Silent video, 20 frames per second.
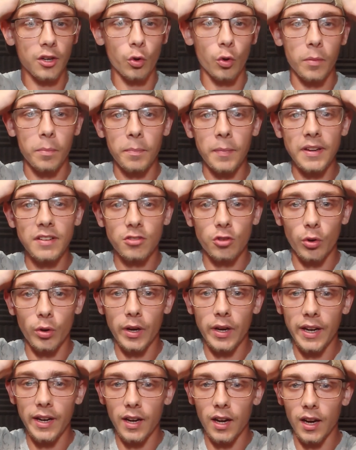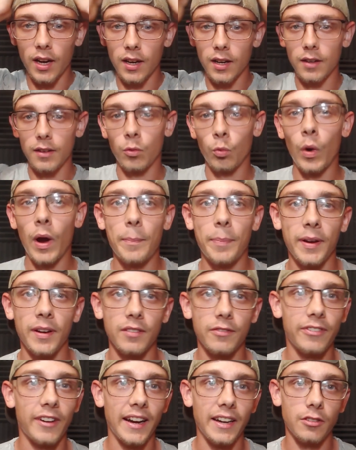doing mystery weapon
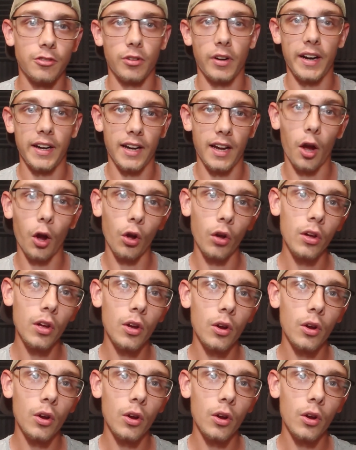fights right now.